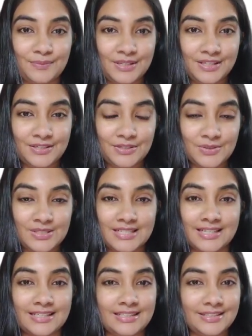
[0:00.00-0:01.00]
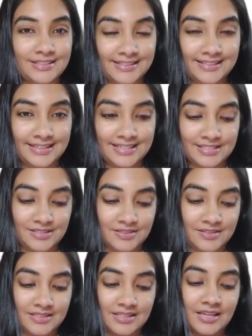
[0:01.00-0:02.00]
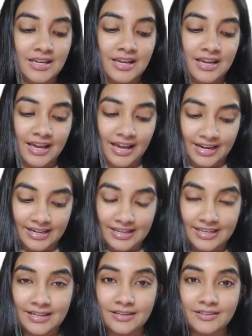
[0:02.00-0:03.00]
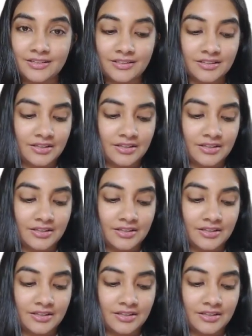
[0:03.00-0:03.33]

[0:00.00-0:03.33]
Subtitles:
we need to study three lasers: Nd:YAG,